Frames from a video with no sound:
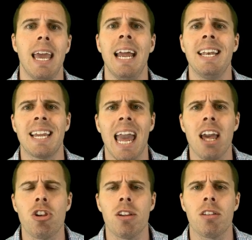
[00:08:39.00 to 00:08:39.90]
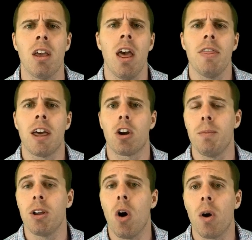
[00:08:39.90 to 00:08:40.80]
indications that
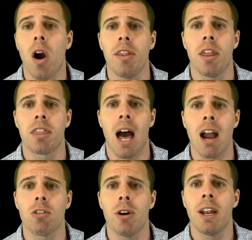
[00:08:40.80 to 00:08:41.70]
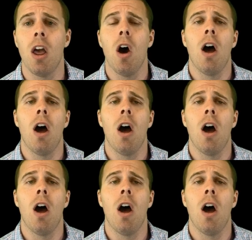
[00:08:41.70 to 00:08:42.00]
could be going on in the thyroid.